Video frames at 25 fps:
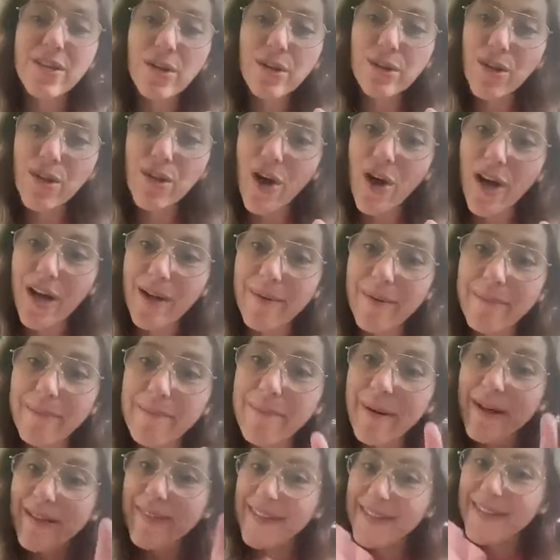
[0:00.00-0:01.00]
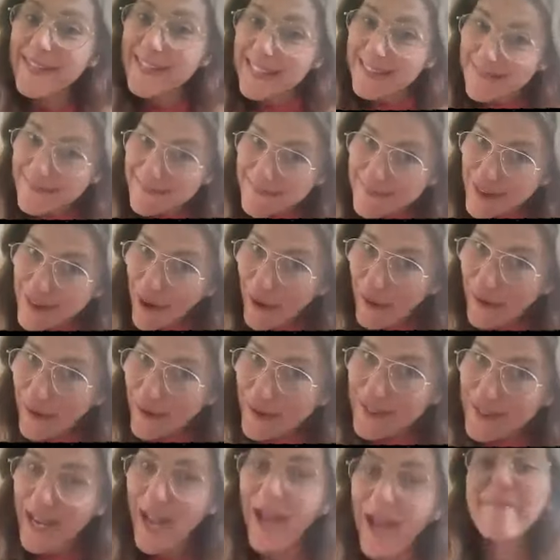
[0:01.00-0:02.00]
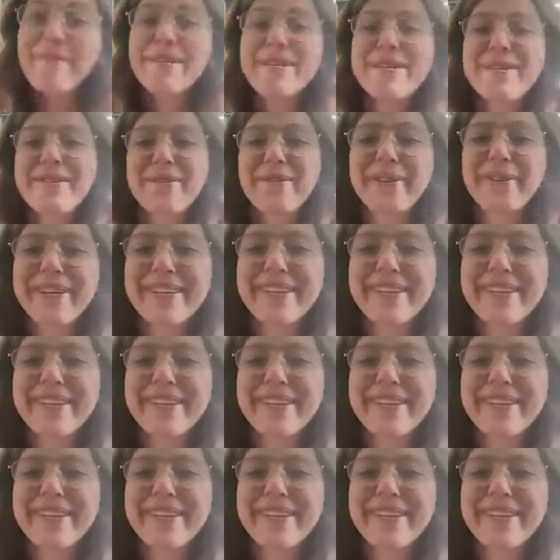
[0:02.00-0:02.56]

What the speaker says: are long, but the total time is short.